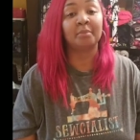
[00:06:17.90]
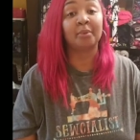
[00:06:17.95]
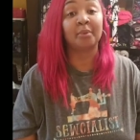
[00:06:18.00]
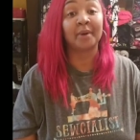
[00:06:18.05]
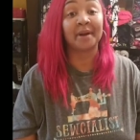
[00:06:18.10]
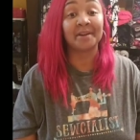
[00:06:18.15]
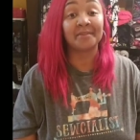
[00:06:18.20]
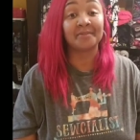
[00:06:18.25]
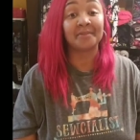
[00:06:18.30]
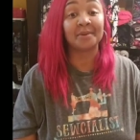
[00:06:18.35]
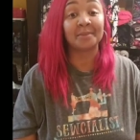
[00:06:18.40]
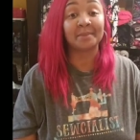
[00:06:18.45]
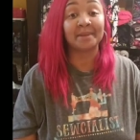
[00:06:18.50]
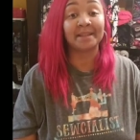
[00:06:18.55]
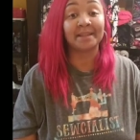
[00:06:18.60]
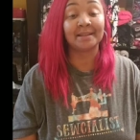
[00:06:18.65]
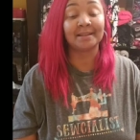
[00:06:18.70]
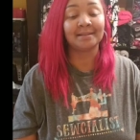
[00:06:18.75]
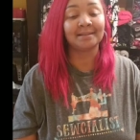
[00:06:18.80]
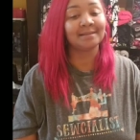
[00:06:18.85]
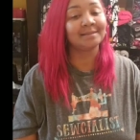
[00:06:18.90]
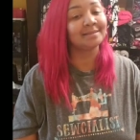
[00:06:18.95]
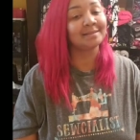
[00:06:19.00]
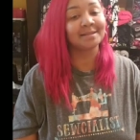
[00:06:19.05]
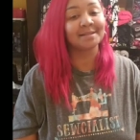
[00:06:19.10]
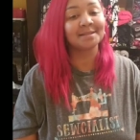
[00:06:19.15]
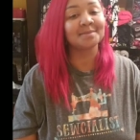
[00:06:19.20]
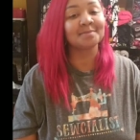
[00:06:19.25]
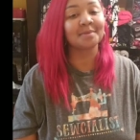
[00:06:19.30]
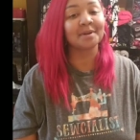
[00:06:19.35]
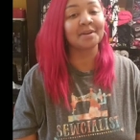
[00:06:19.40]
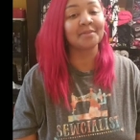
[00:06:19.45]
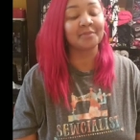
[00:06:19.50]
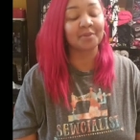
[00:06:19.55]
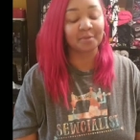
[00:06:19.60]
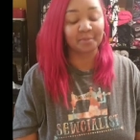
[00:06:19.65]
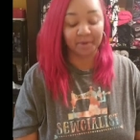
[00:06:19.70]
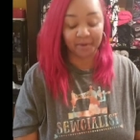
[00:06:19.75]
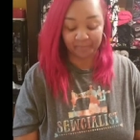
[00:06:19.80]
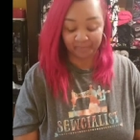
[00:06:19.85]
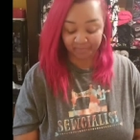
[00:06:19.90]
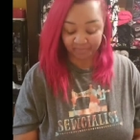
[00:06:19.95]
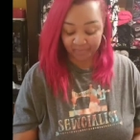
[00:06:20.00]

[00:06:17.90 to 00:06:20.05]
Pray for me. Just pray for me.